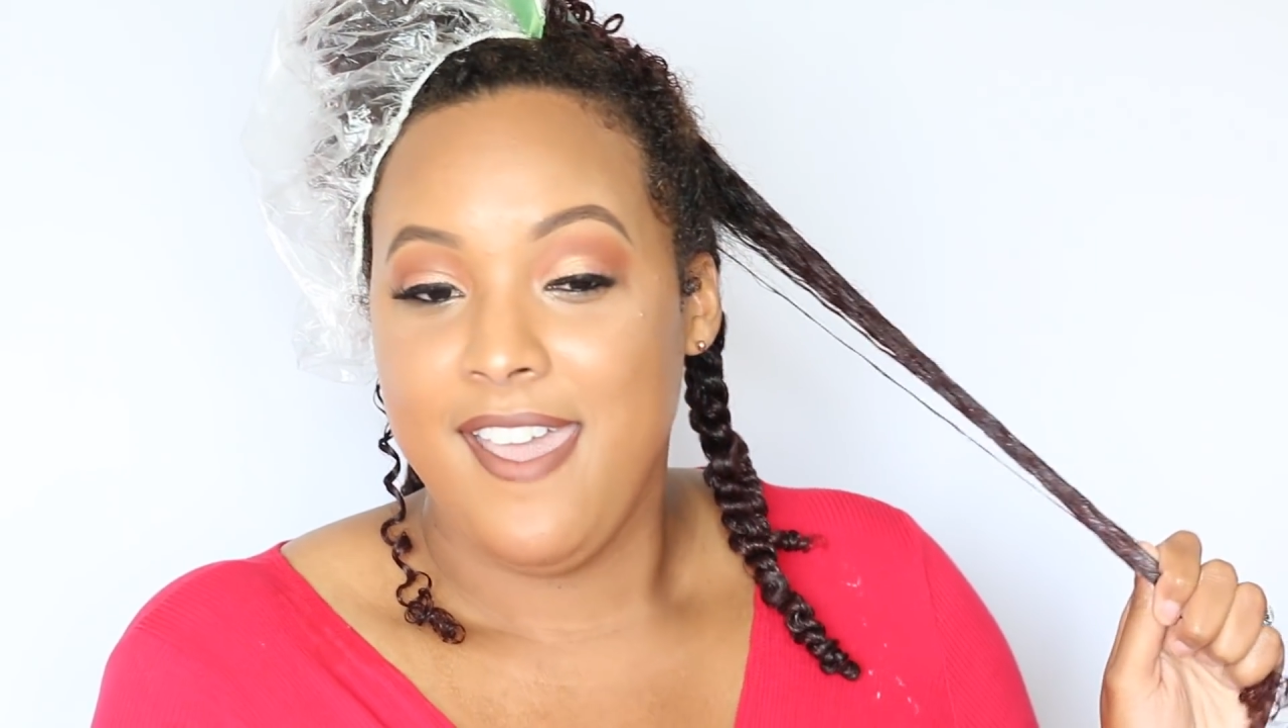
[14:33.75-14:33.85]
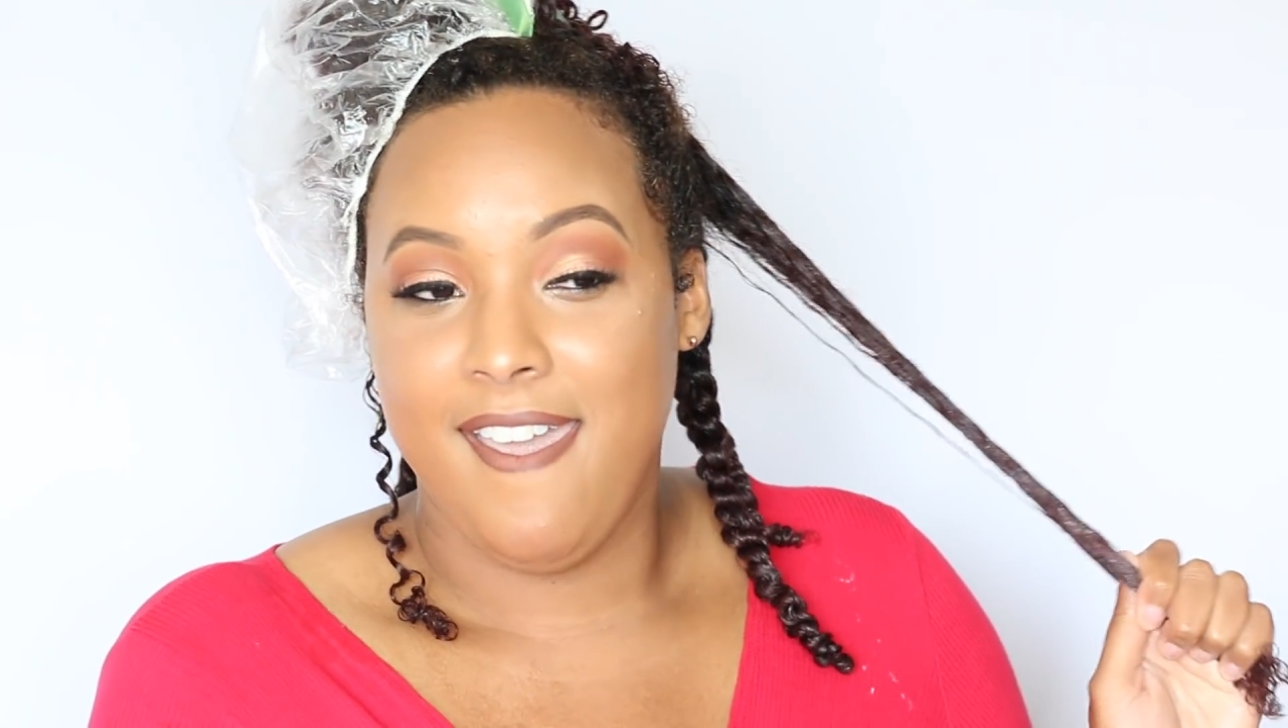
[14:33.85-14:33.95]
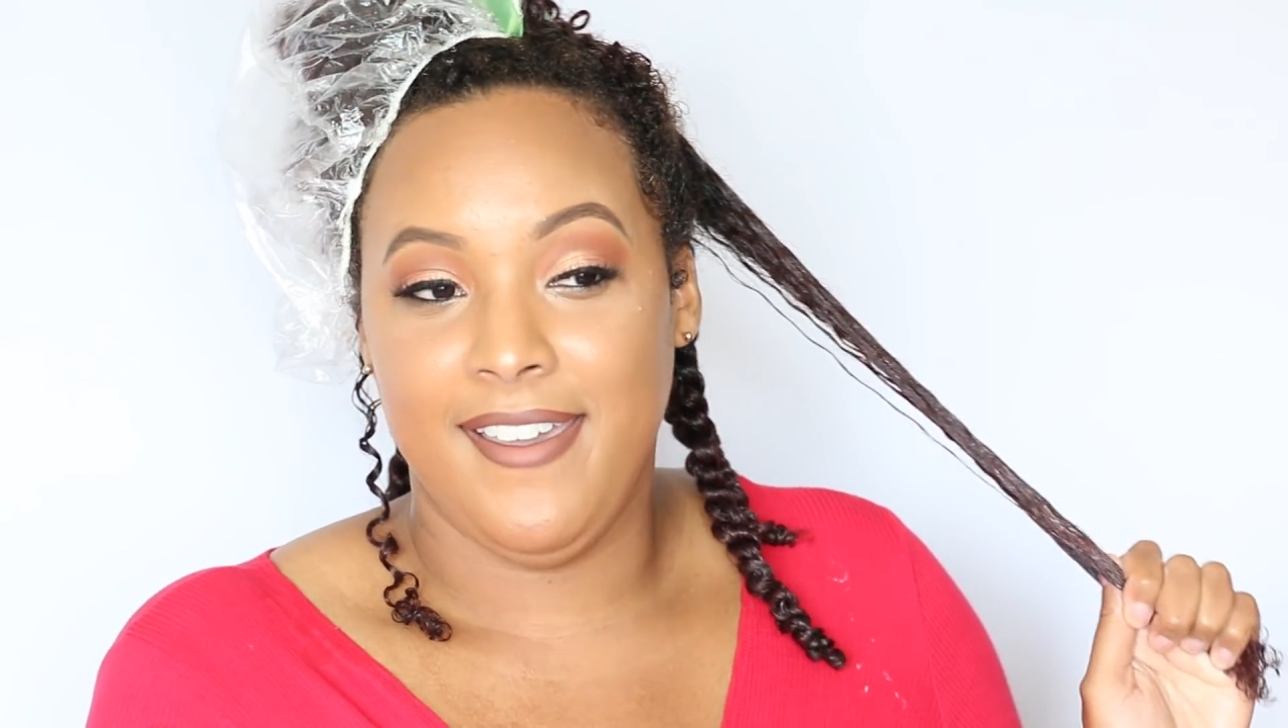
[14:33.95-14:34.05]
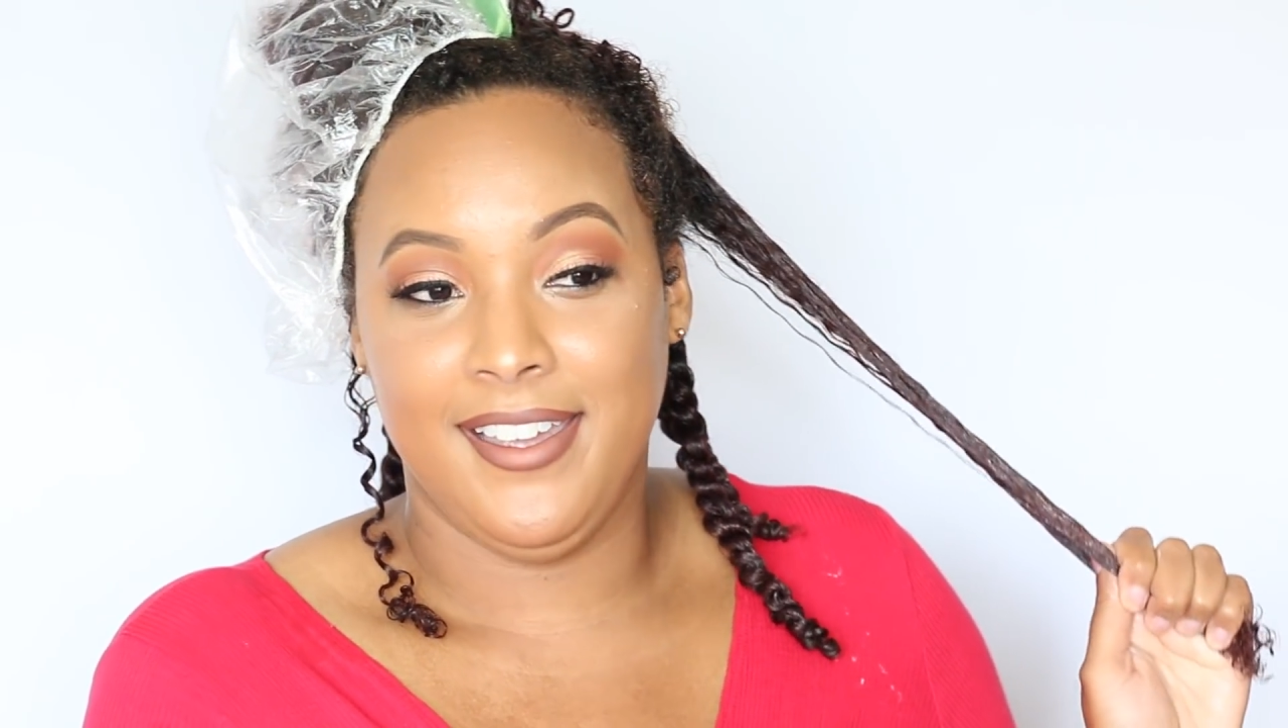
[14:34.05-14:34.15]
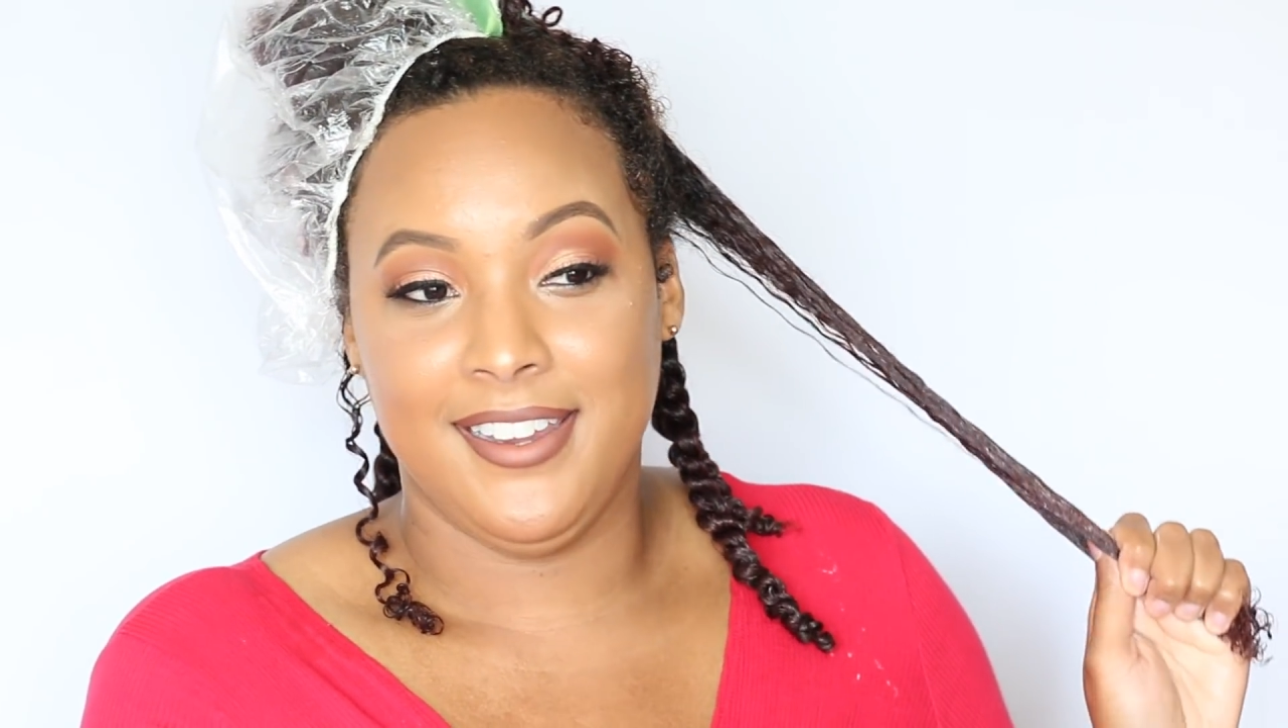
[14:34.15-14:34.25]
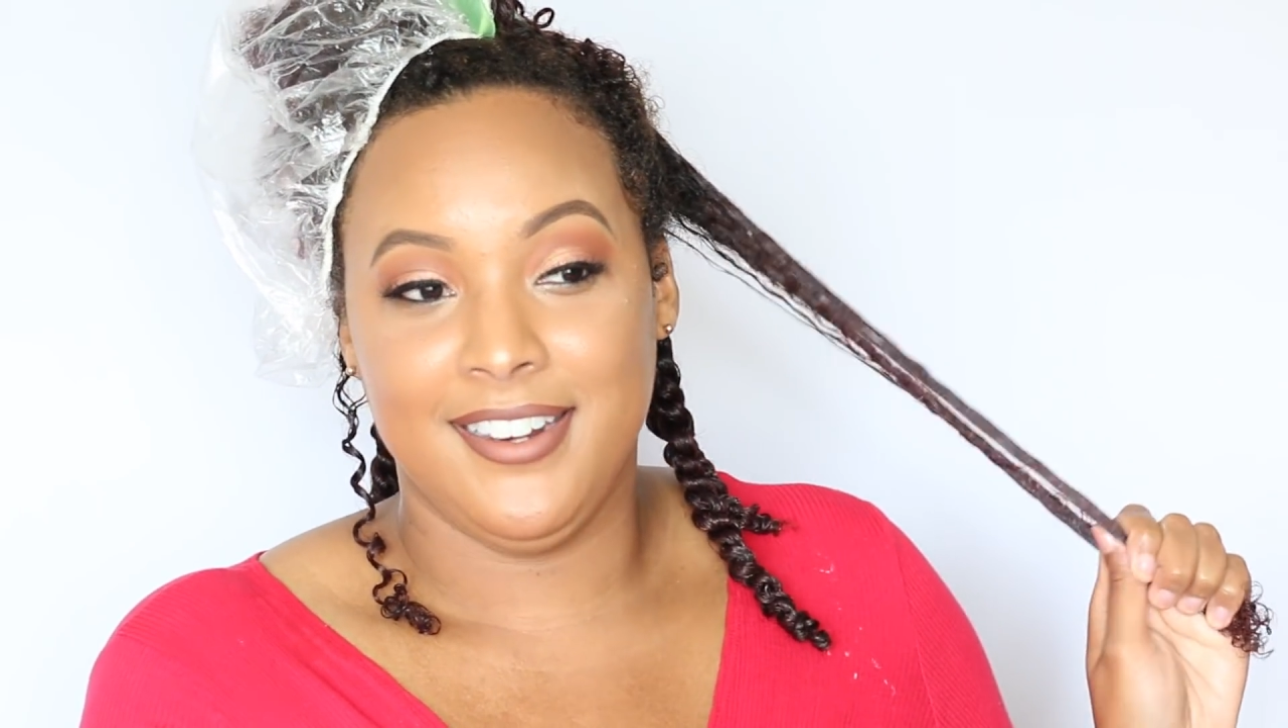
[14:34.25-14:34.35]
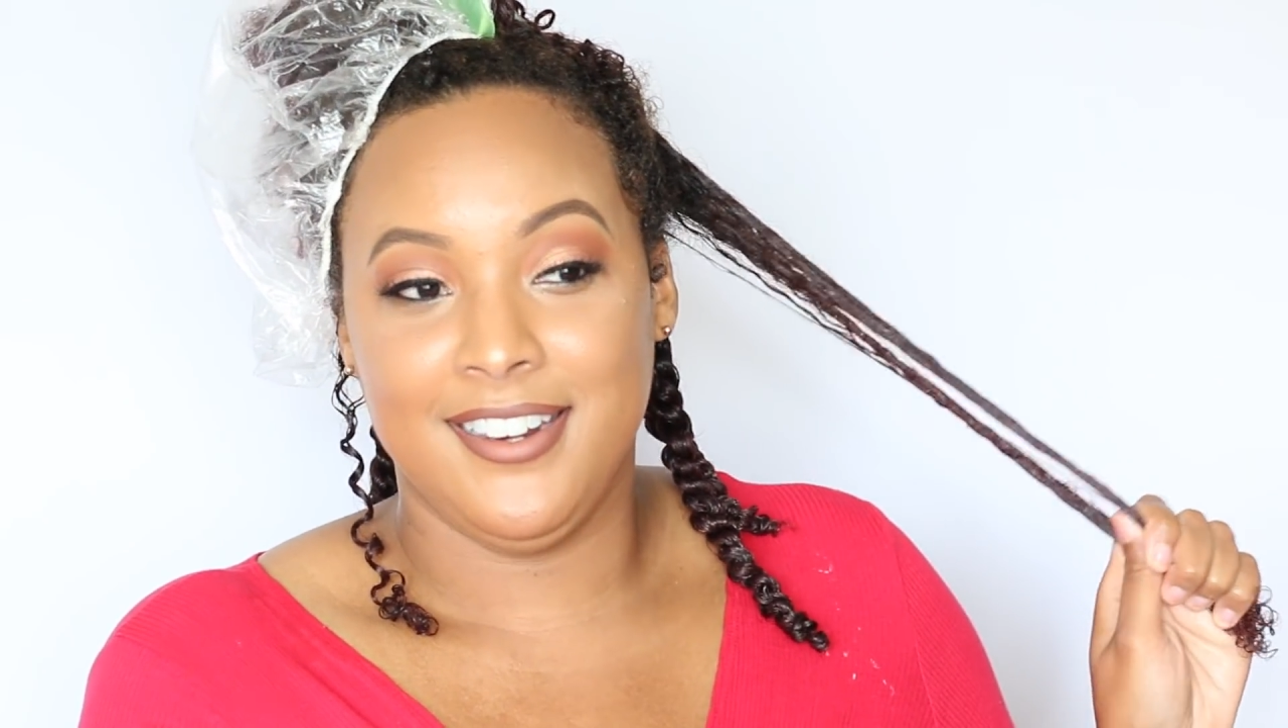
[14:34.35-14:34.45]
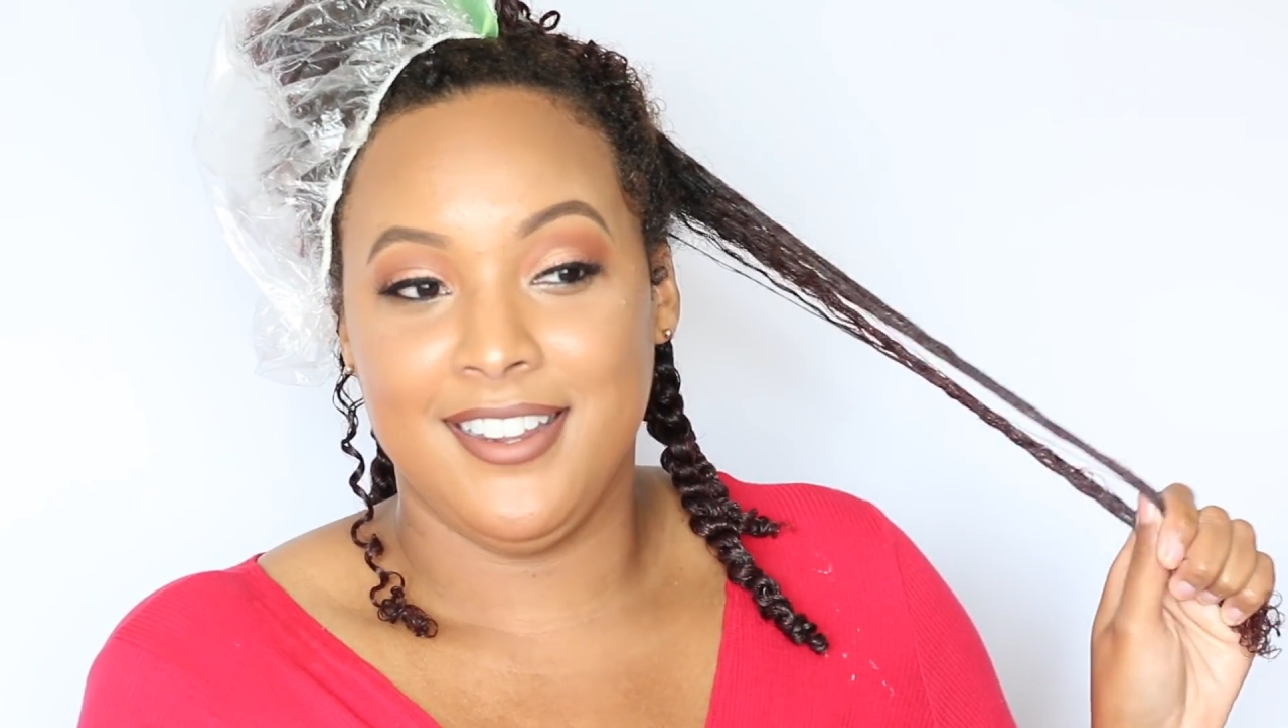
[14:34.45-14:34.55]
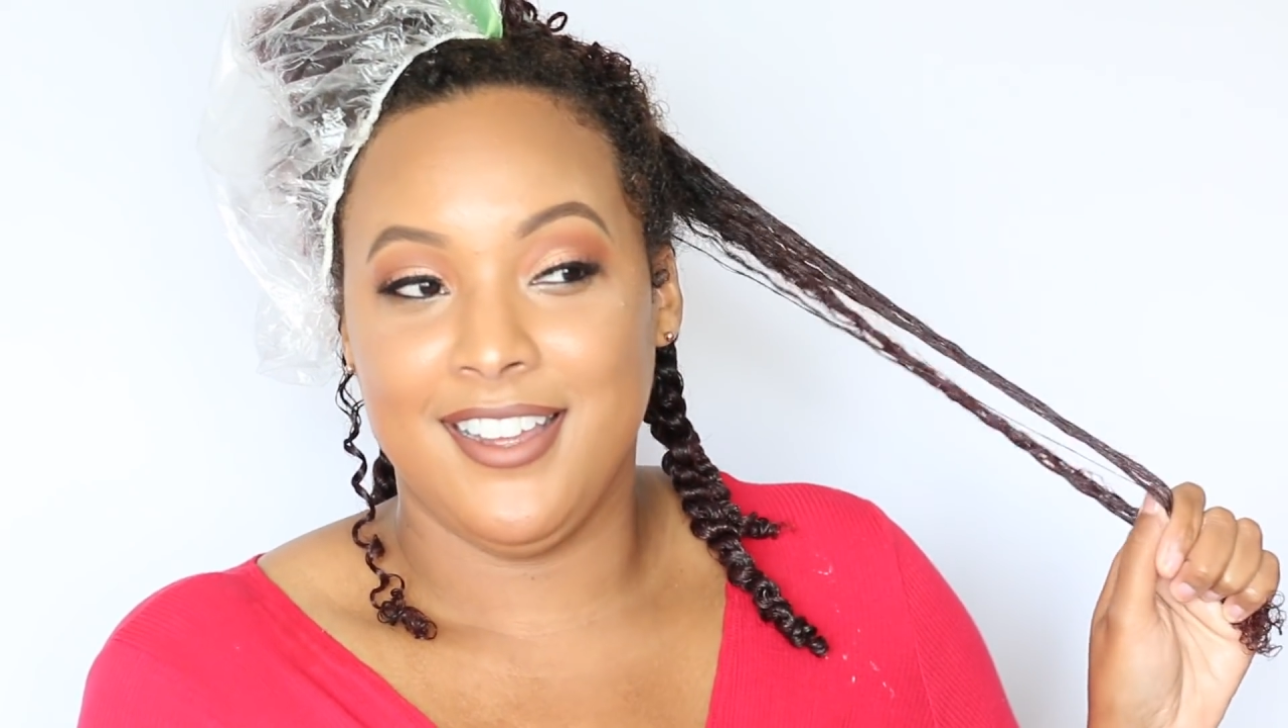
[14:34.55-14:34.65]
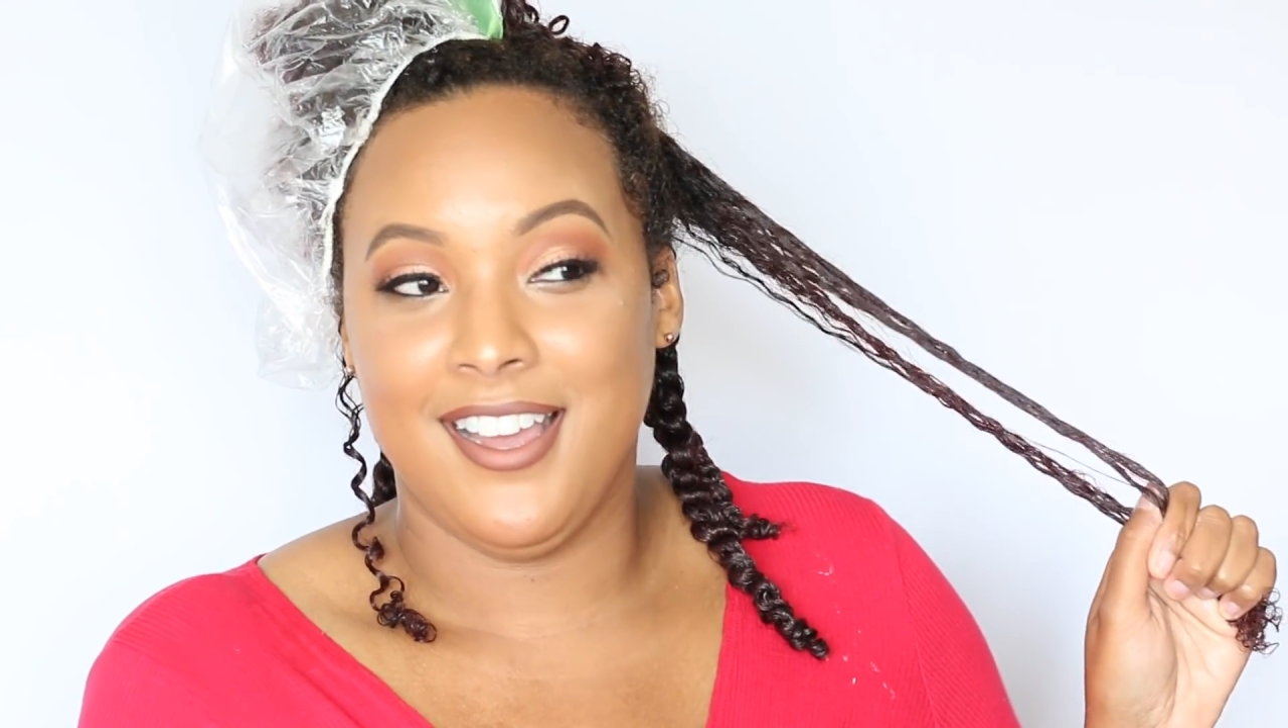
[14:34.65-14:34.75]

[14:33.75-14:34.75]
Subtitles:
And